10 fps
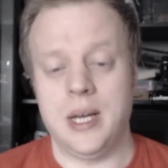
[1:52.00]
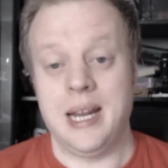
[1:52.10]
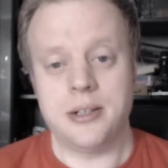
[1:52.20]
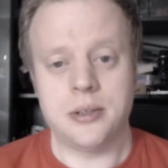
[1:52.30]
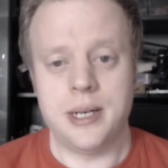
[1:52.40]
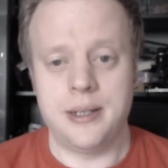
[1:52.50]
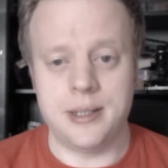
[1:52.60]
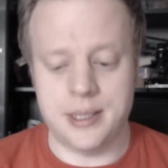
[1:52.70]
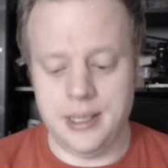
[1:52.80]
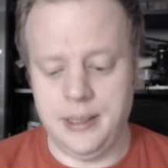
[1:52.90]
an extra
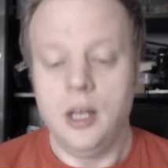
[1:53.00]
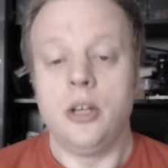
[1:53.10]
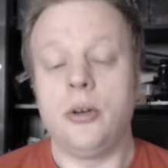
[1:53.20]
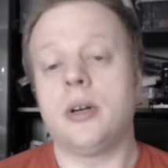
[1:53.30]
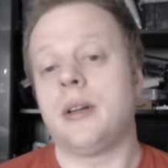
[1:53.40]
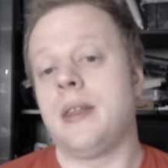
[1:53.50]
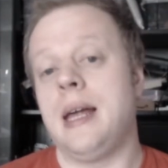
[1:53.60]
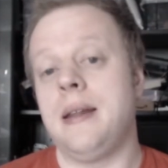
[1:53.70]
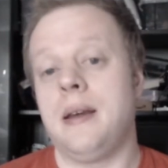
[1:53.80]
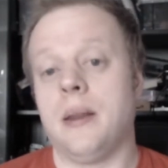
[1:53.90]
ADC. You could
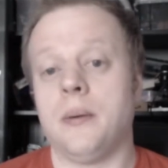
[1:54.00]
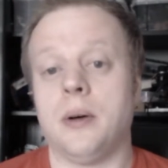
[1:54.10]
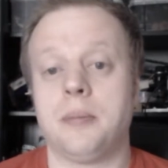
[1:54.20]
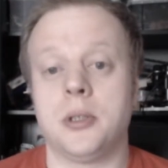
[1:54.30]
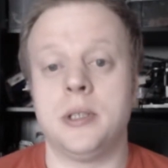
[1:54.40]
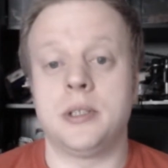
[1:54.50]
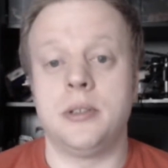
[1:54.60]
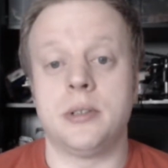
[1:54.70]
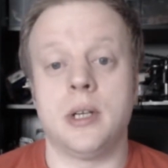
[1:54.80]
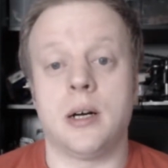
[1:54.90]
then, the other option is to
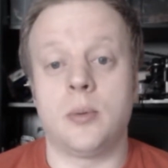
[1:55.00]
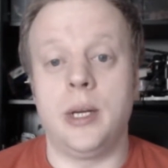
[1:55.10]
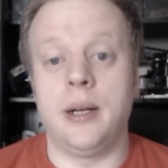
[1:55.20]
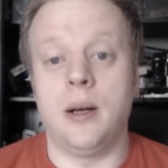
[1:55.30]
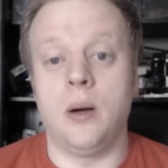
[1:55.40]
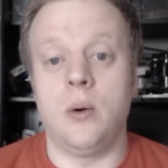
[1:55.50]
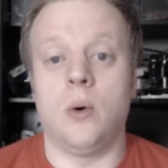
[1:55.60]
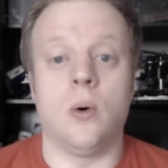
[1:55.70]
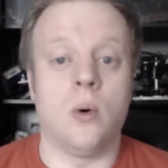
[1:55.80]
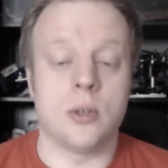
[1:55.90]
use an Arduino
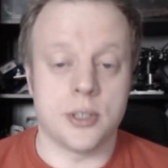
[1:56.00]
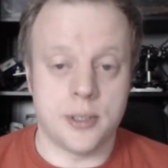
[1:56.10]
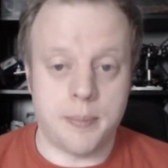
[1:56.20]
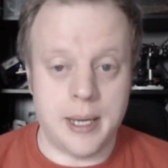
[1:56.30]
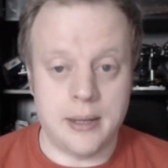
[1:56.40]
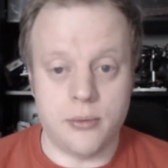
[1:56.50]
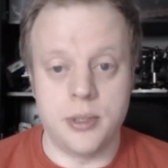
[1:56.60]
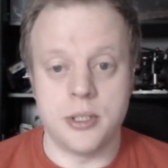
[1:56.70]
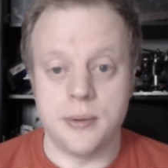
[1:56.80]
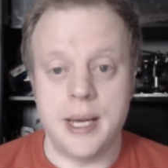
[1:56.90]
or just a bare
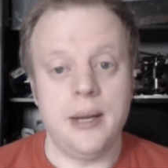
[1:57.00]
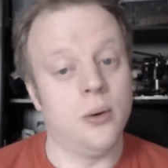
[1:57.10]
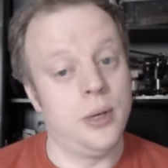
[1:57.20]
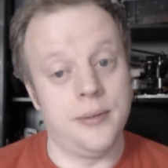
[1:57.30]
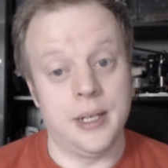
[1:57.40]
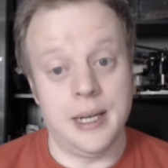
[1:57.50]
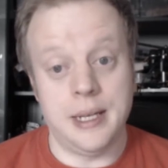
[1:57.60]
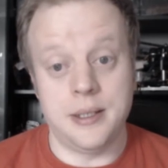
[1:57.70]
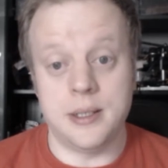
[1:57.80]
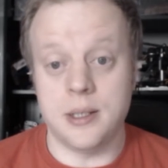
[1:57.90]
328 or even an
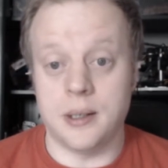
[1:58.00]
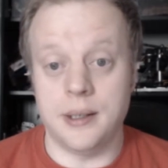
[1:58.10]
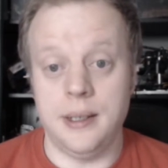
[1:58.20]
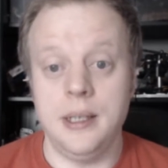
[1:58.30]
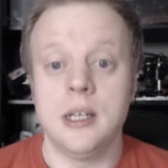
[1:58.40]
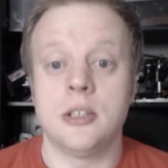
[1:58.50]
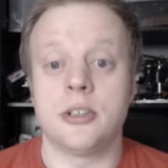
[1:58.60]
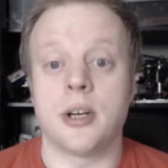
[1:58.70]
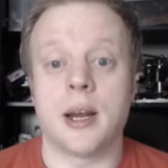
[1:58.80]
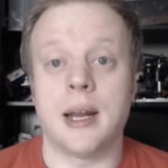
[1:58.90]
ATtiny.
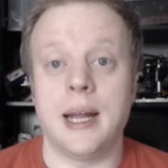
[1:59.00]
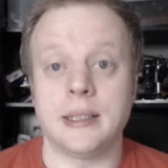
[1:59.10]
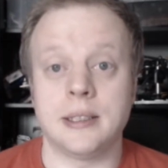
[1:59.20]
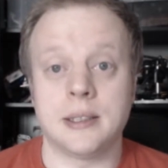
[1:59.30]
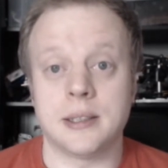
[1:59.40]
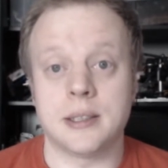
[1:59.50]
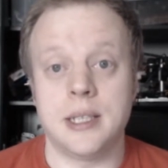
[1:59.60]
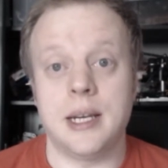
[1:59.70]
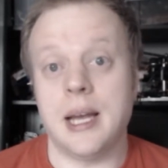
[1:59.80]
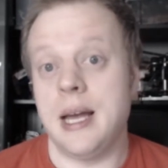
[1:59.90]
So you could connect it to the
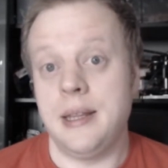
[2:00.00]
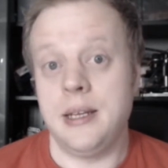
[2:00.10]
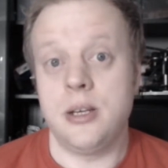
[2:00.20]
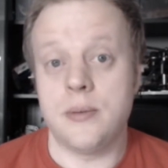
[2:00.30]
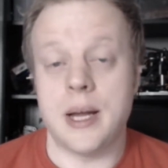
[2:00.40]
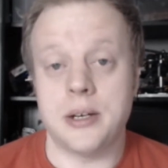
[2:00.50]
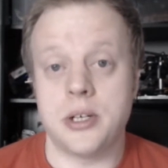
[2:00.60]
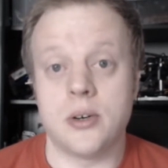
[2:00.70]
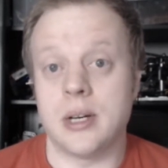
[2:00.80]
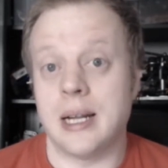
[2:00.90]
stick and then you've
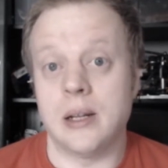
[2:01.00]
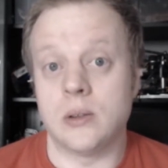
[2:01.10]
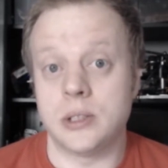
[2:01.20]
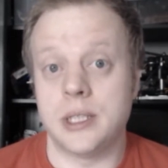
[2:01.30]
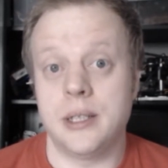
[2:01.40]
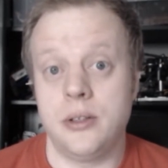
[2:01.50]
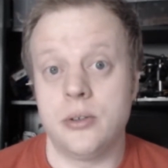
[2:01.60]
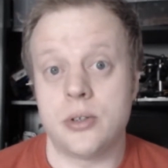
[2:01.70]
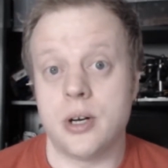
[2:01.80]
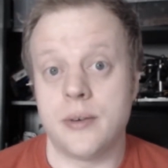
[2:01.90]
actually got an analog stick that
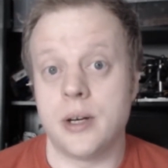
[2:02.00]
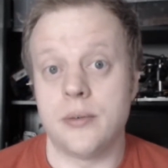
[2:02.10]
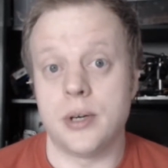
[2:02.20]
you're driving over